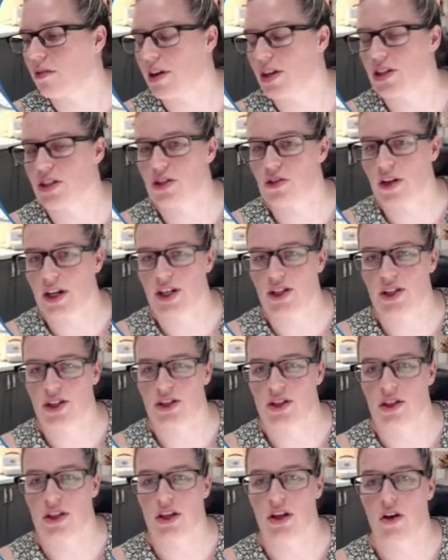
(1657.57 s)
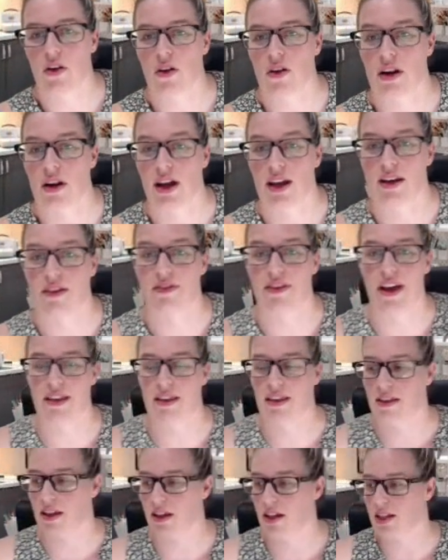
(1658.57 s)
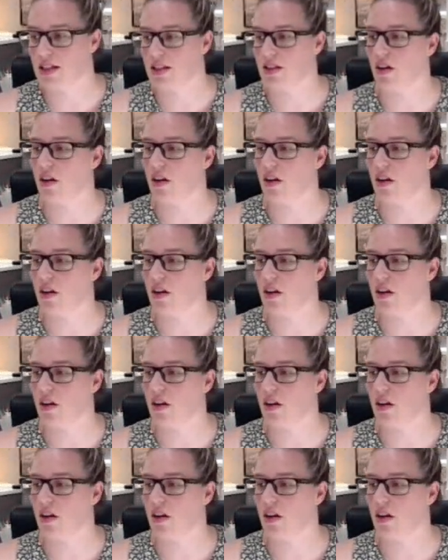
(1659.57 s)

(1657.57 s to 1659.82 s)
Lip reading: registration to the online event that is